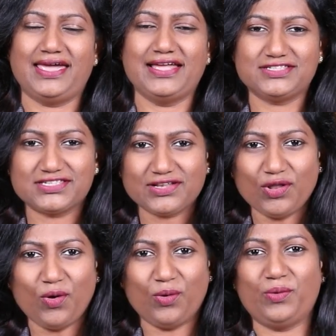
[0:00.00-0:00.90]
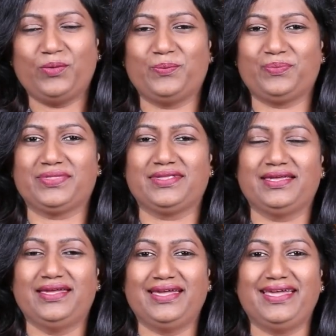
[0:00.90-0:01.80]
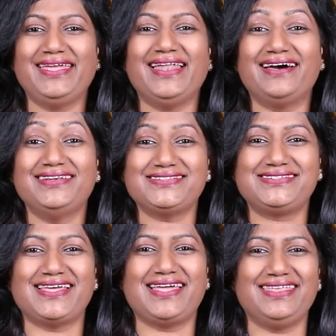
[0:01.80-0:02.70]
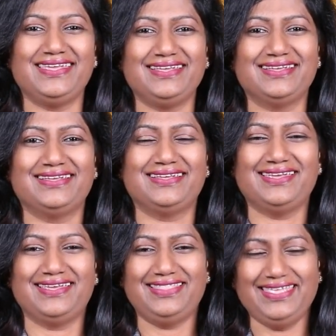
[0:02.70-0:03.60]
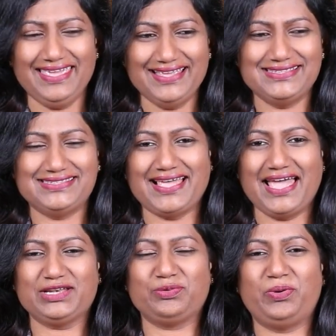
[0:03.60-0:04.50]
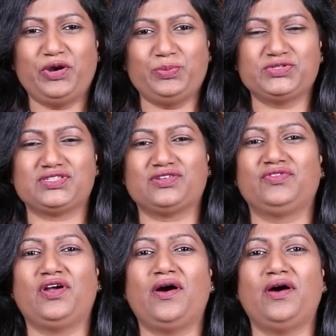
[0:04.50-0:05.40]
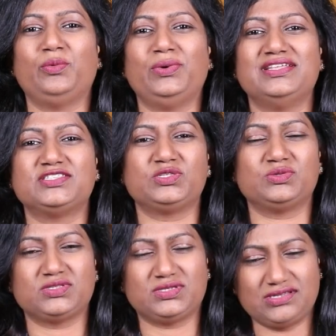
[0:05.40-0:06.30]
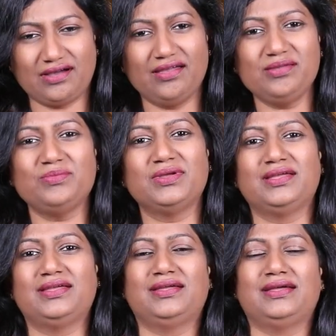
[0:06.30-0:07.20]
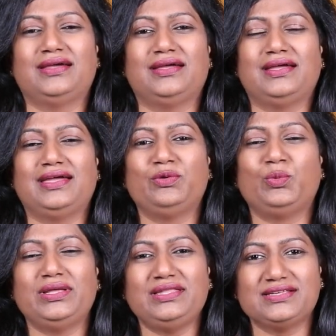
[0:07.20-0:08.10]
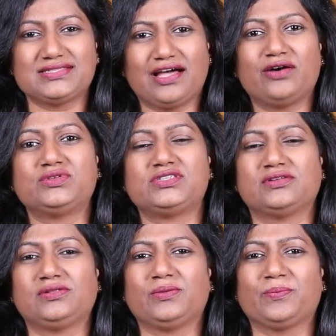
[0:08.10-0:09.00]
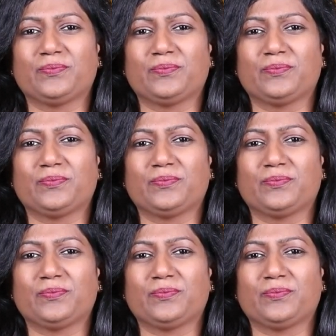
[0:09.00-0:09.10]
and slow in understanding the exact purposes of God with his time and with his counsel,